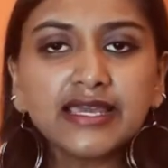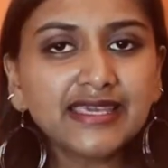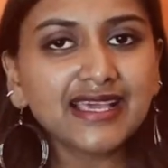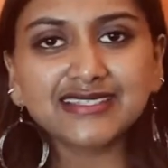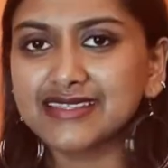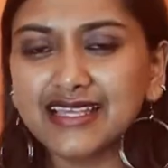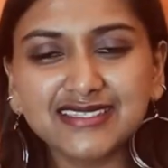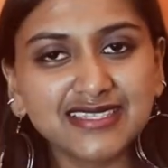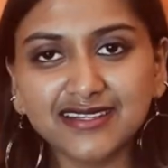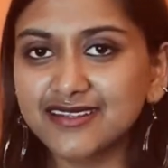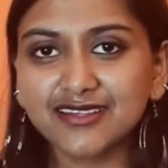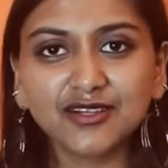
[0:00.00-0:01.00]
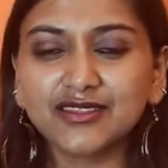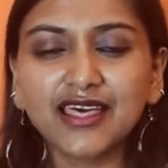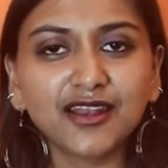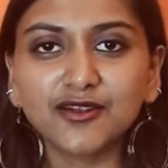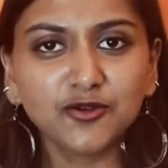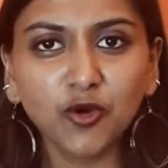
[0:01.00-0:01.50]
yes, that's it,
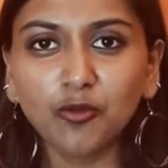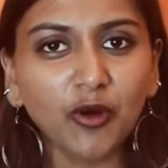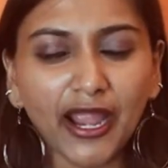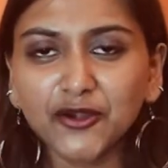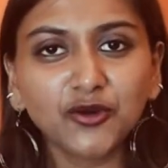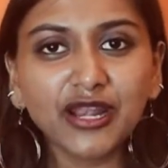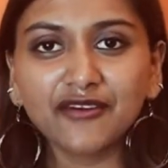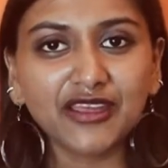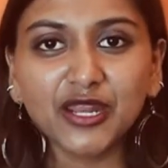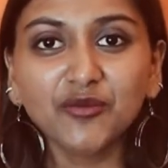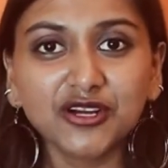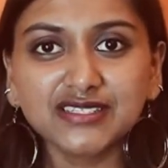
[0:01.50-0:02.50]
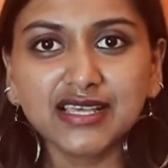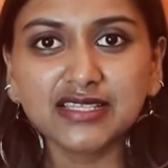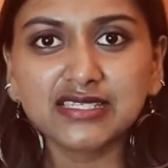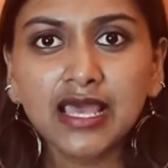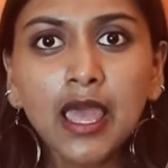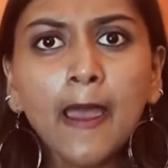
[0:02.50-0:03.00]
there, no, I don't have any more
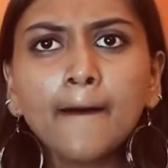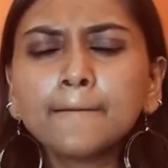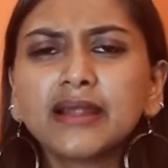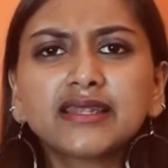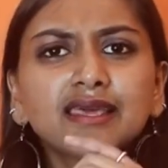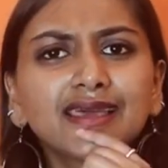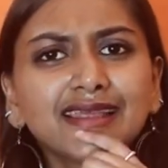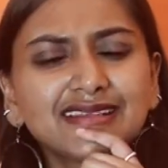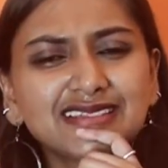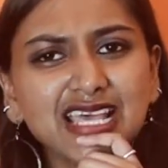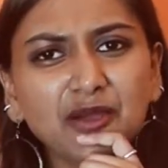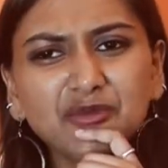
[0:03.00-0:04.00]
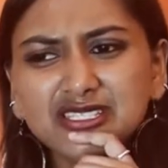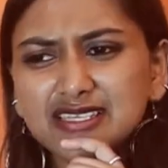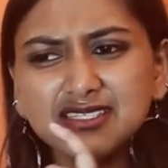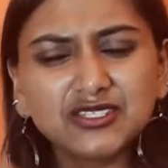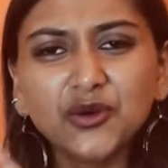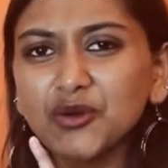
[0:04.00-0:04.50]
sons. But Samuel
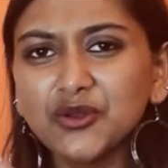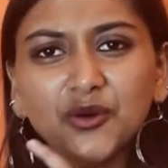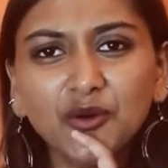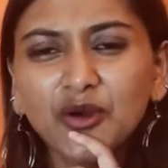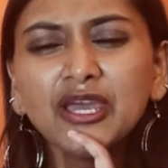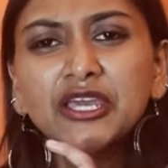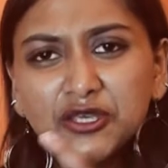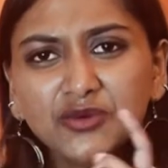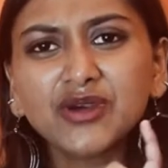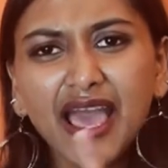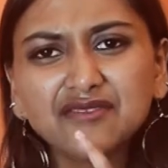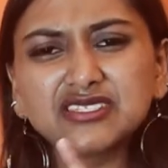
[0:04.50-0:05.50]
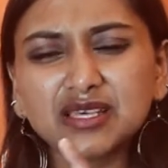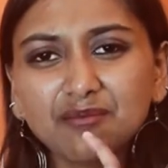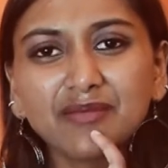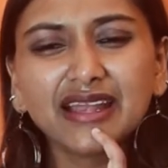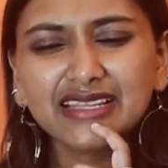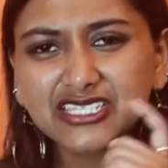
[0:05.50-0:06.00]
says, no, you have
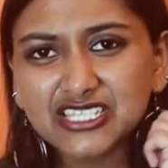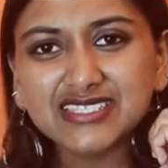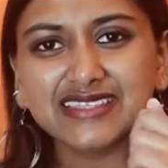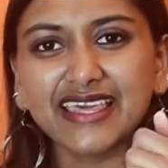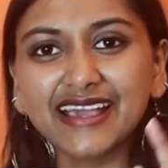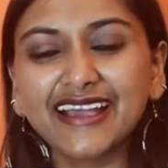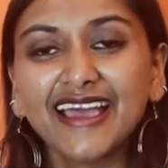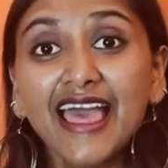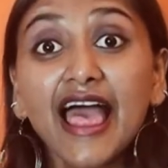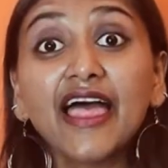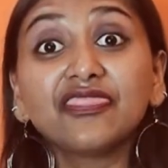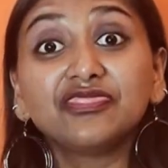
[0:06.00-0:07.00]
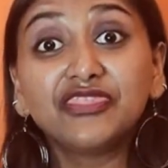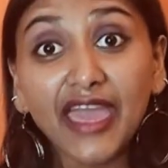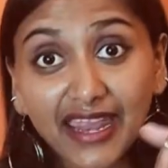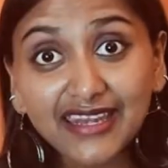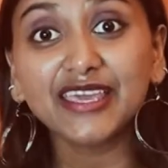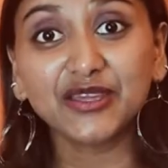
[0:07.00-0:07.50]
somebody, just think. And
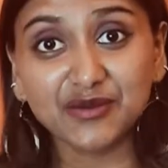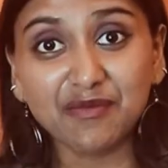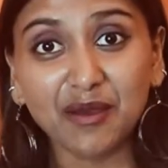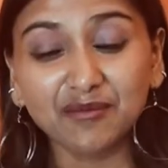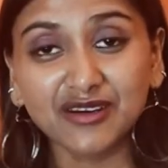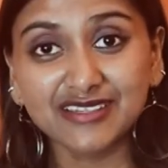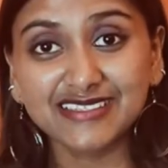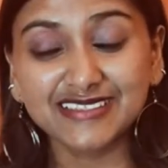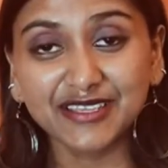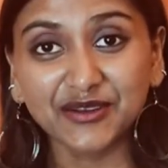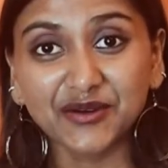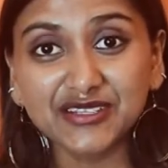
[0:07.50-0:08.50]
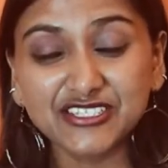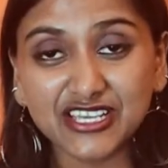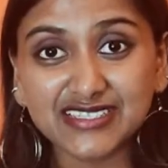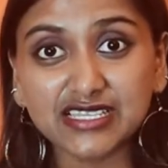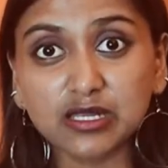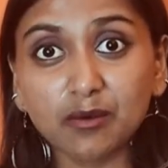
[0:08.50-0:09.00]
then he remembers, you know,
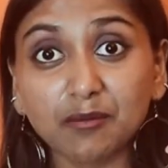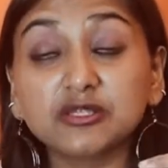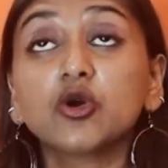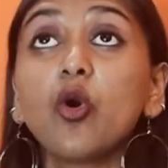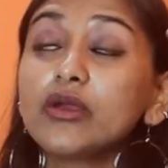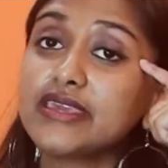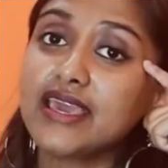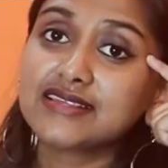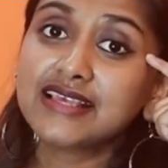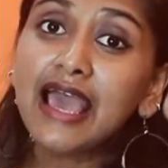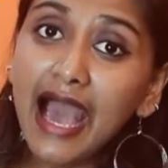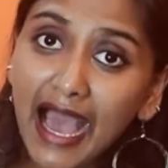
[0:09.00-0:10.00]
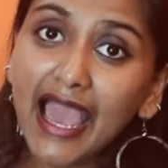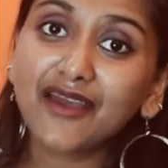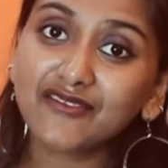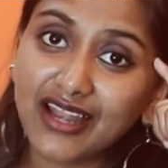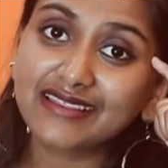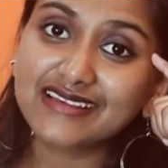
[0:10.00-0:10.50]
Jesse remembers, oh yes, I have
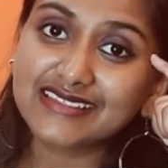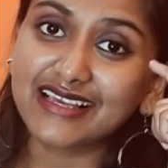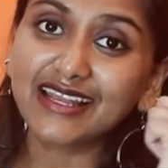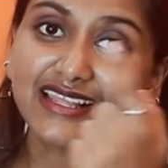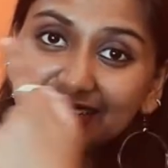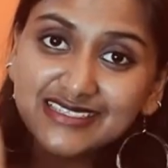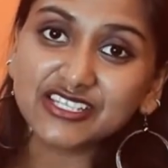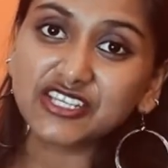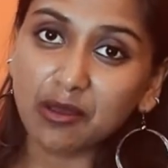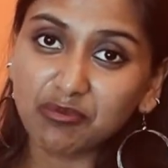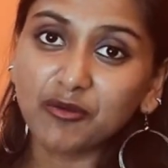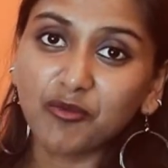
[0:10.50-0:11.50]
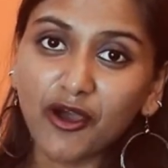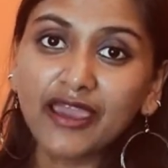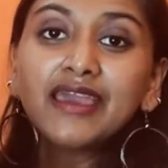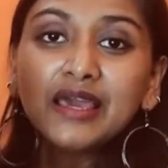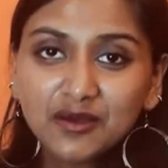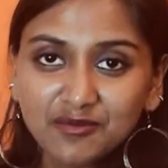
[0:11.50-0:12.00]
another son, he's a shepherd
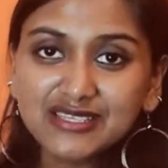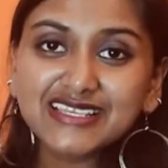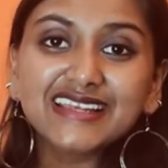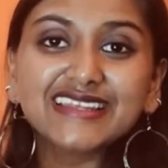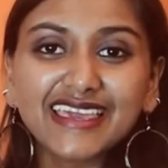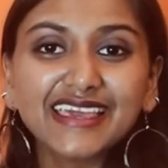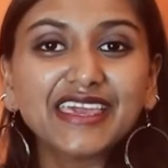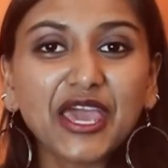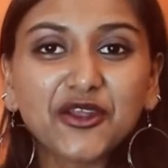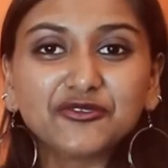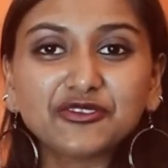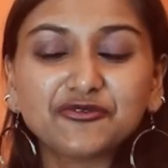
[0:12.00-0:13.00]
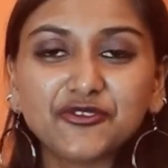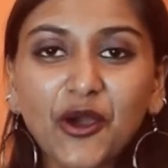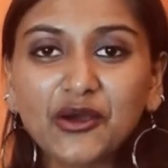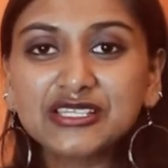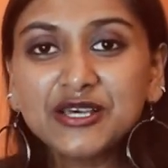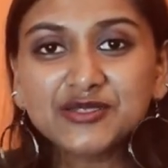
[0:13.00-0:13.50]
boy busy taking care of the
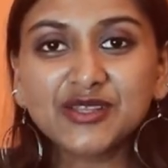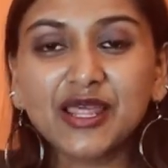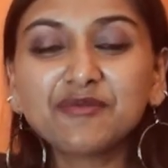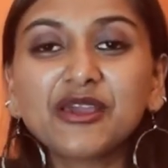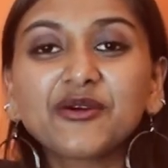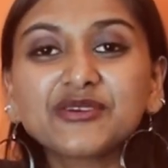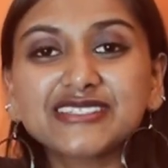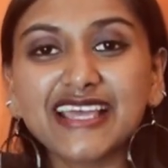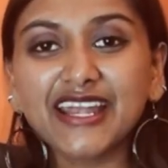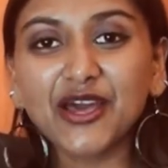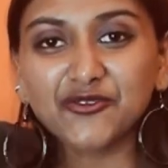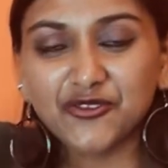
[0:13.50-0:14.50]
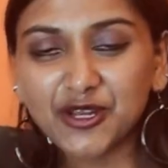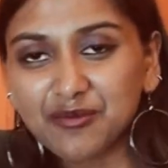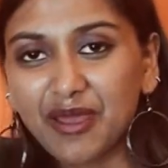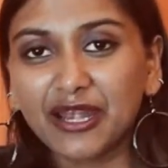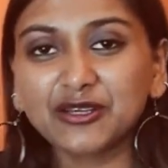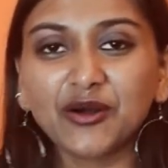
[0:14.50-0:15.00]
flocks, so let me go send out for him
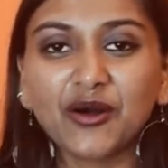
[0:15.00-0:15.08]
and